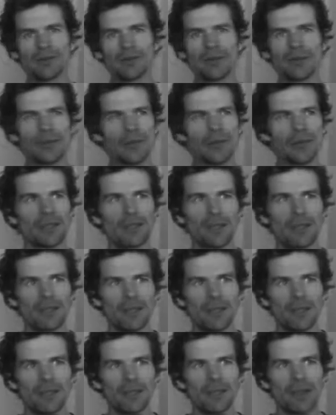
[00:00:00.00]
You know,
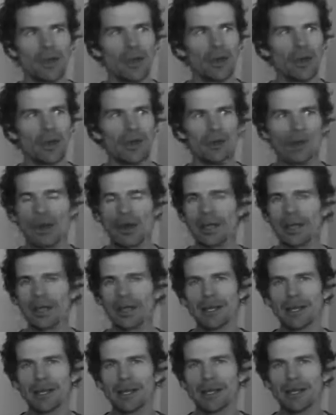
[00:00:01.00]
you're not
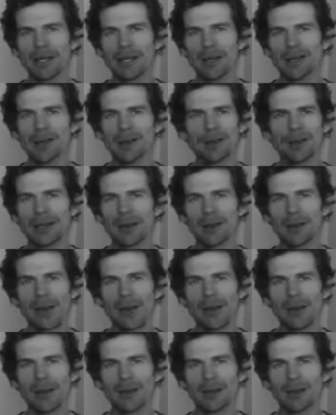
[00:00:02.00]
training yet until you get a
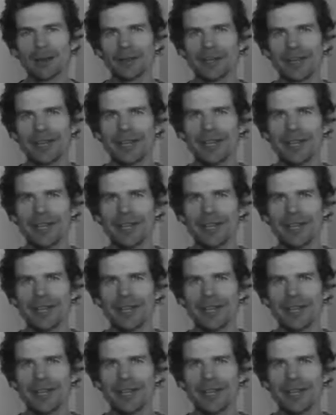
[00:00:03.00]
power meter.